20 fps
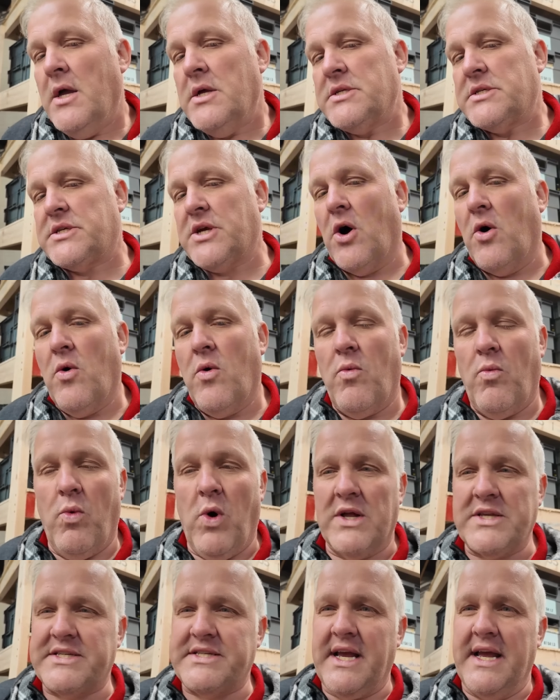So
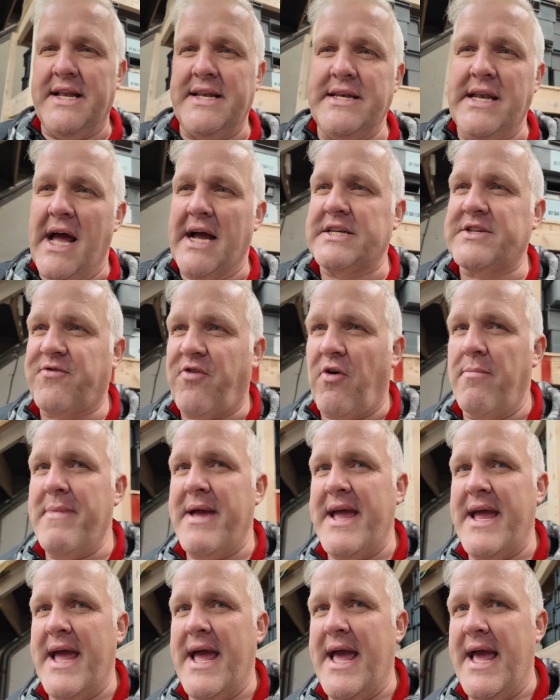what's next for
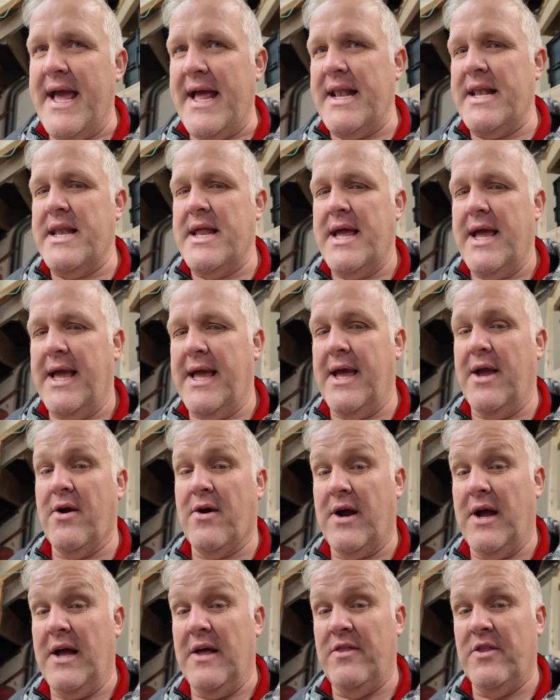me in
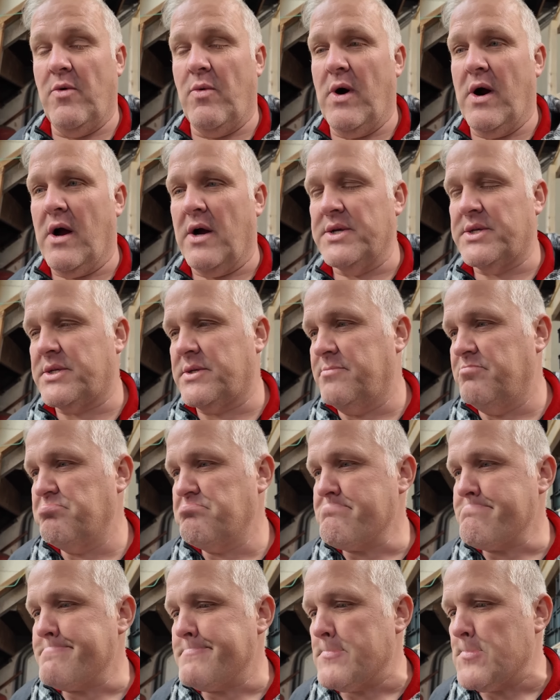here in the warehouse?
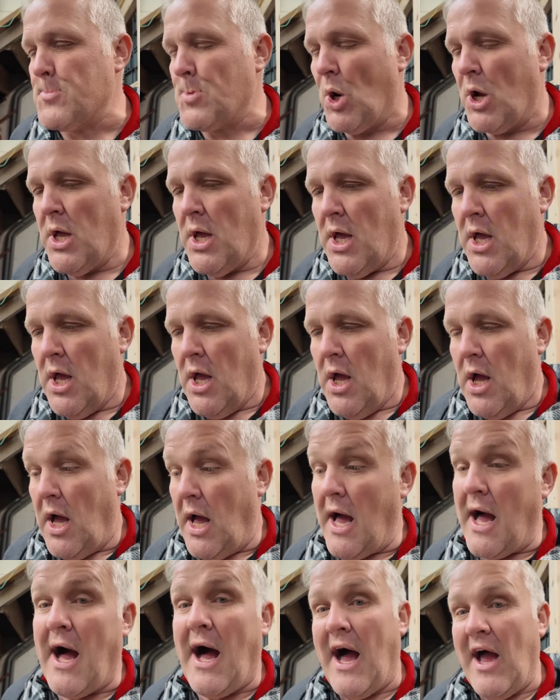
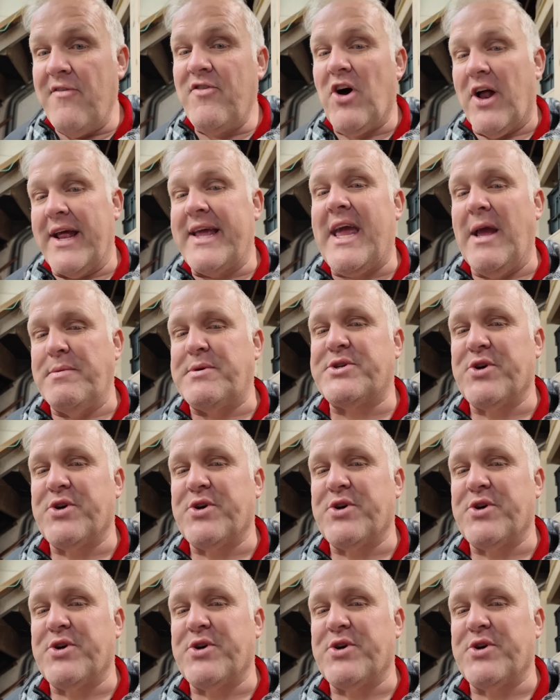I've got to keep